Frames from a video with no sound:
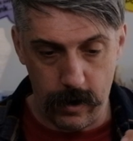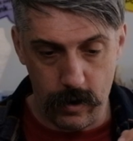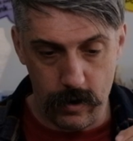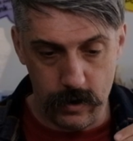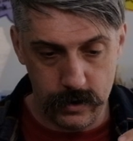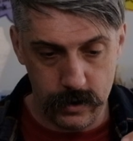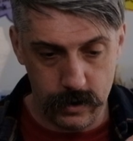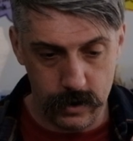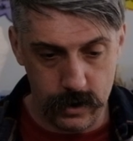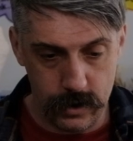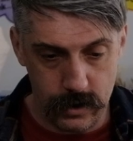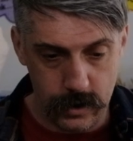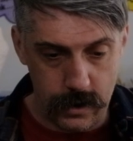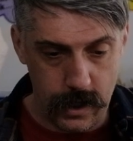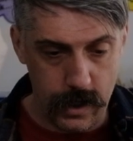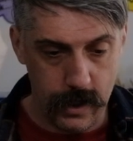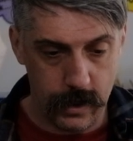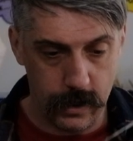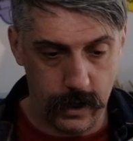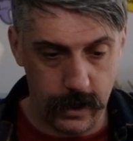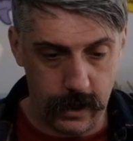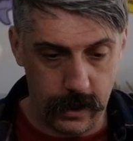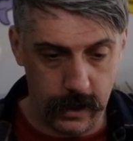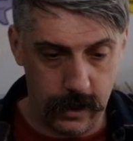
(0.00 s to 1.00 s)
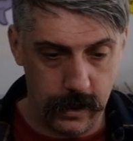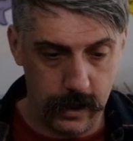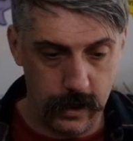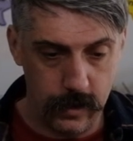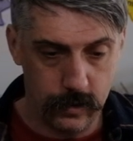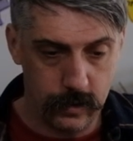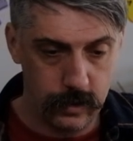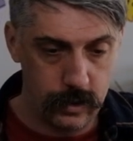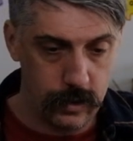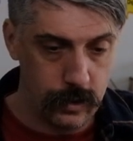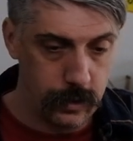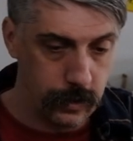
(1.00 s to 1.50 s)
also just take like a
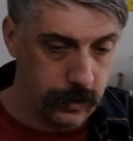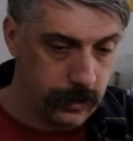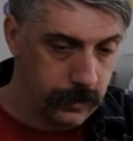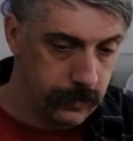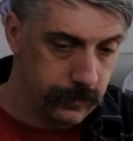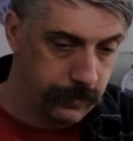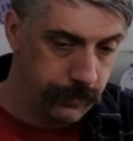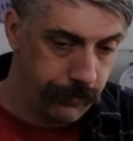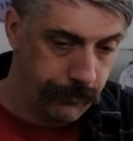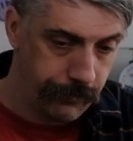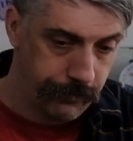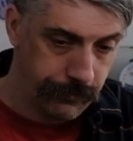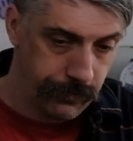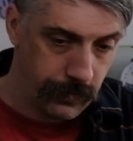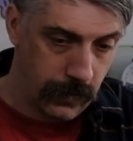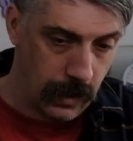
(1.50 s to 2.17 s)
needle tool,